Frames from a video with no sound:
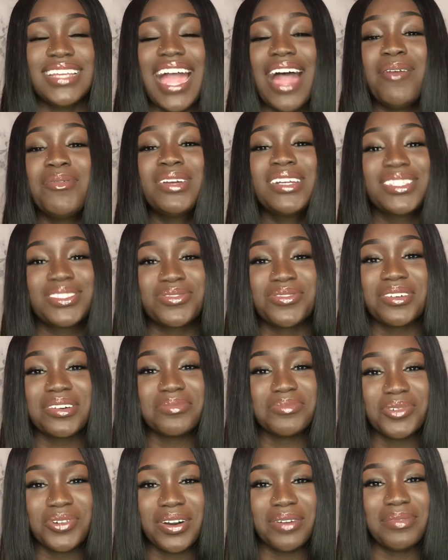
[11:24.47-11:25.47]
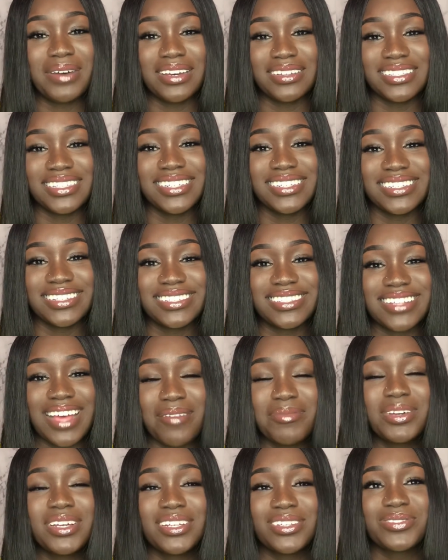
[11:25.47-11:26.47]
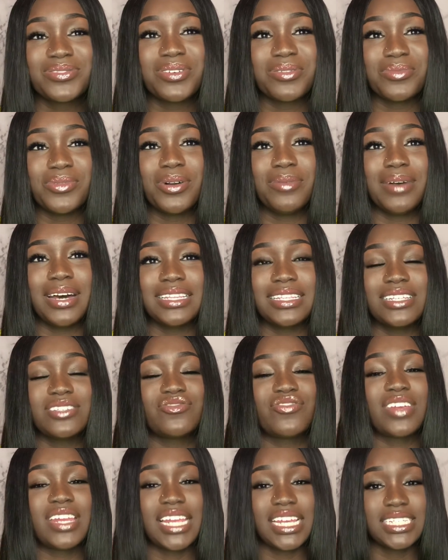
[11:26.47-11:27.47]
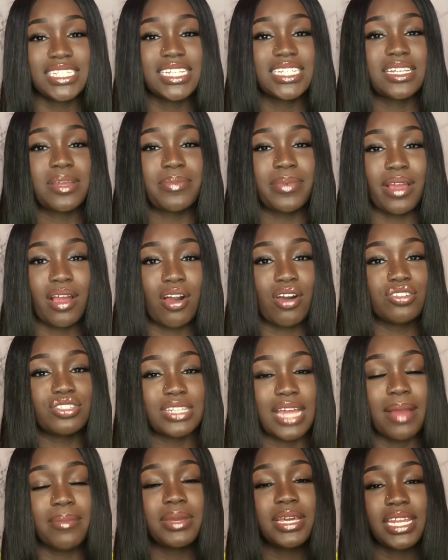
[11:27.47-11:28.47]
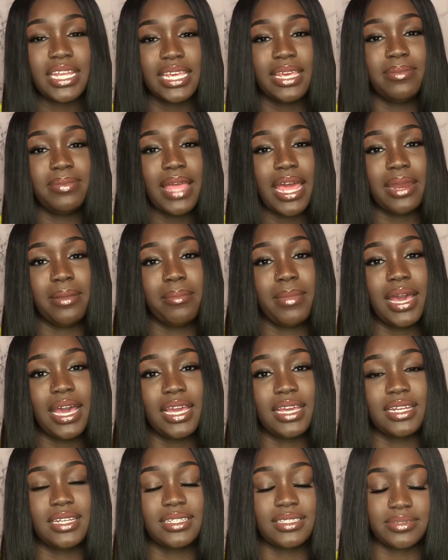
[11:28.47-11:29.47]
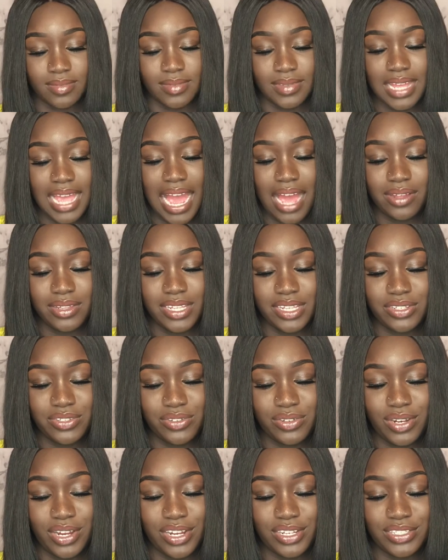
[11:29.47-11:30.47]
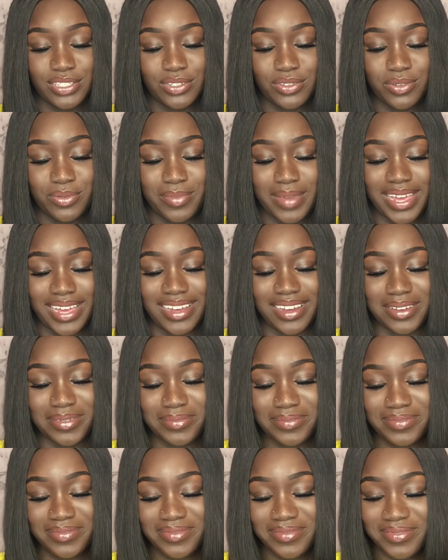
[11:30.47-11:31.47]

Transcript: I want to talk more about this. I'm going to talk more about this. Relationship and culture. I'm going to keep that in mind. How did you learn to do makeup?